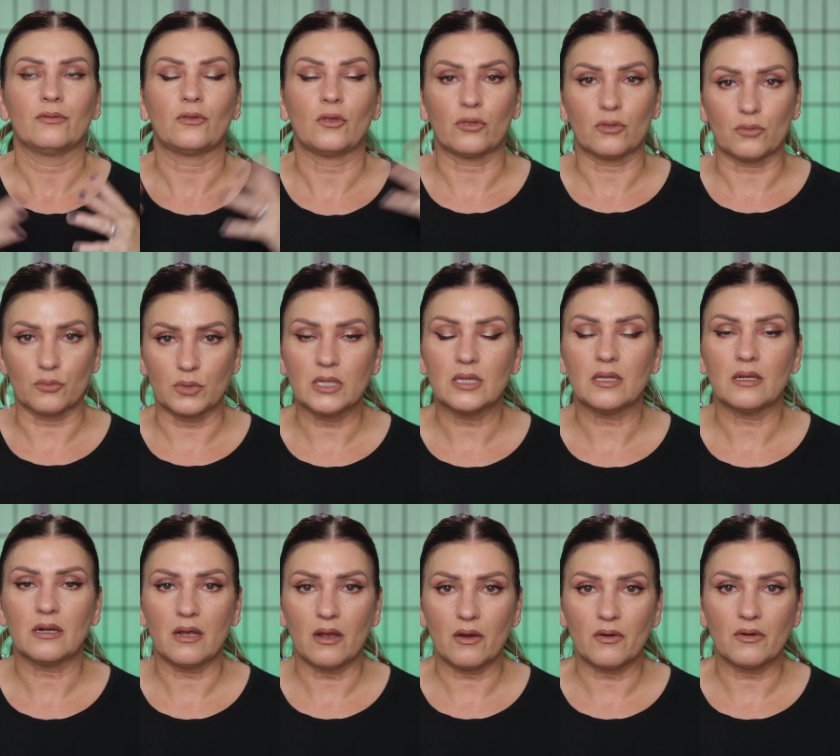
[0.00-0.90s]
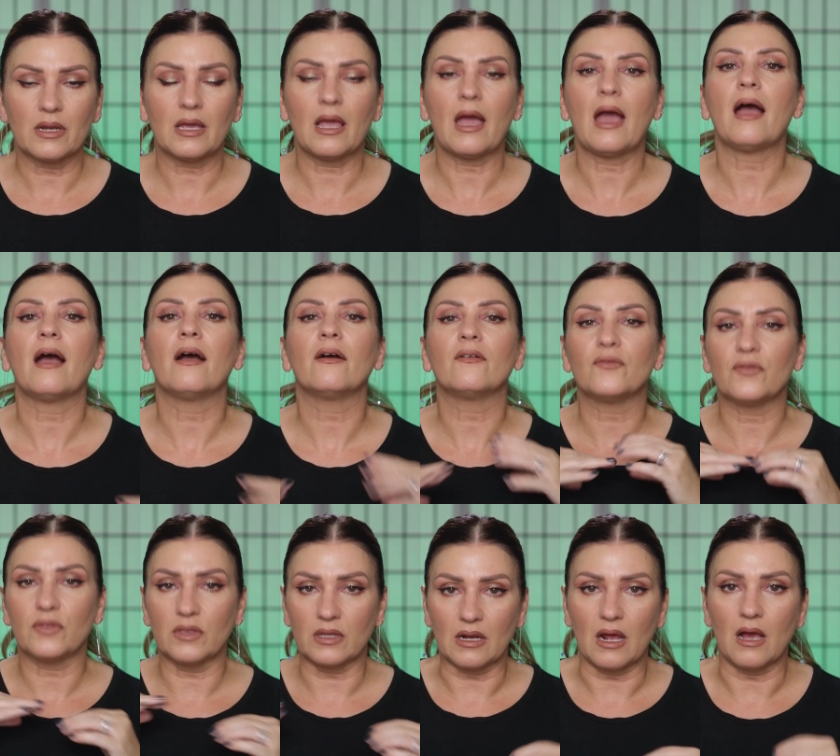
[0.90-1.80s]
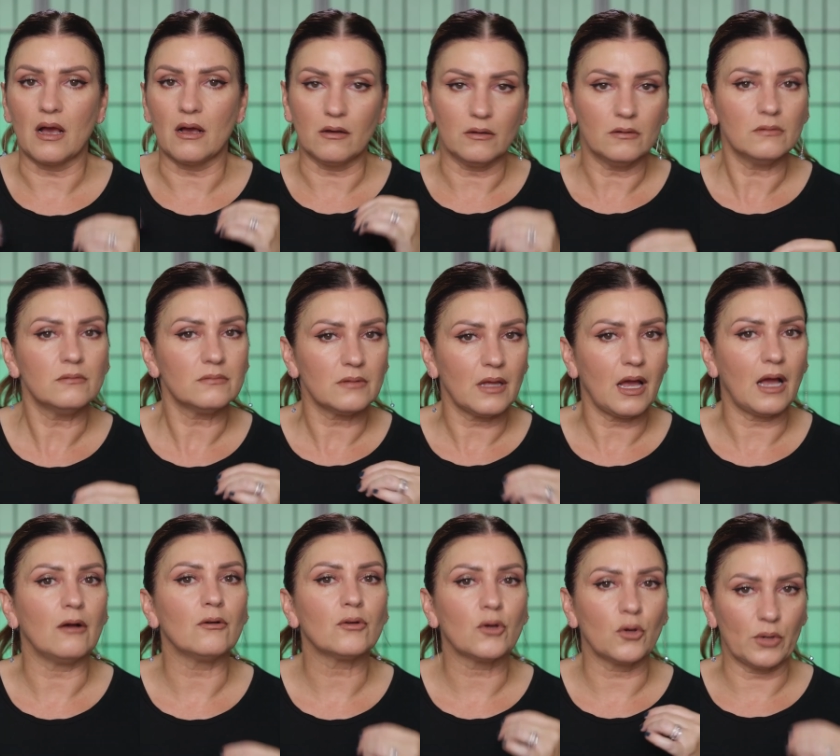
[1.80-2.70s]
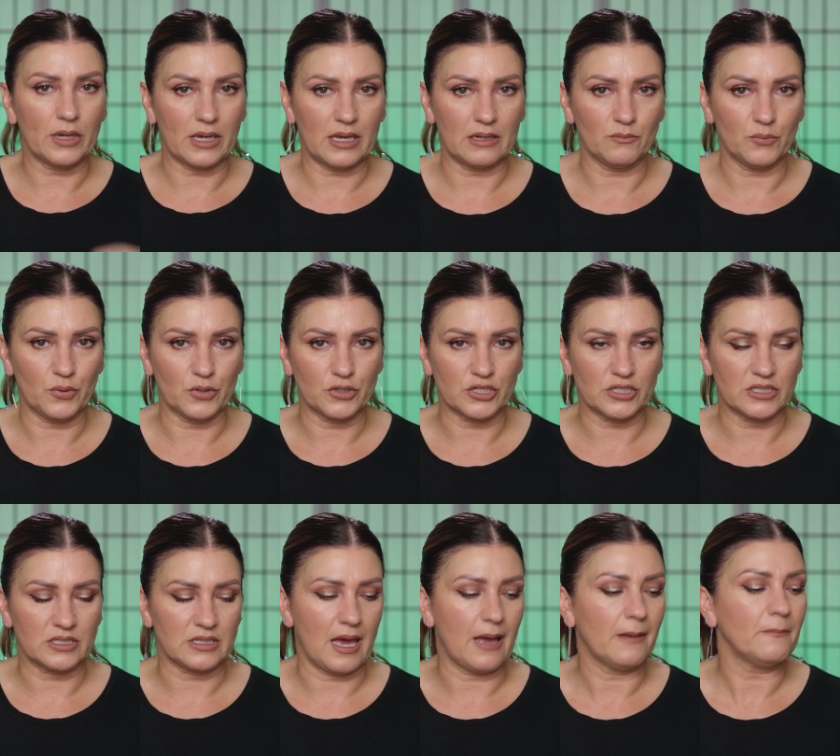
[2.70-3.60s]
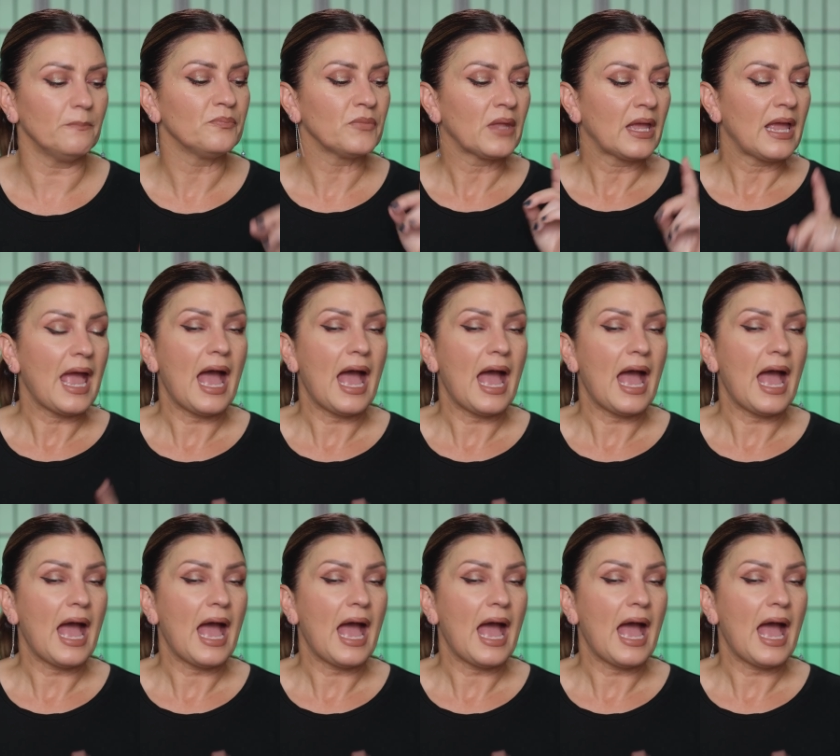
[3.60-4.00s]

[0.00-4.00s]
the three that I already have, then I'll go ahead and purchase that.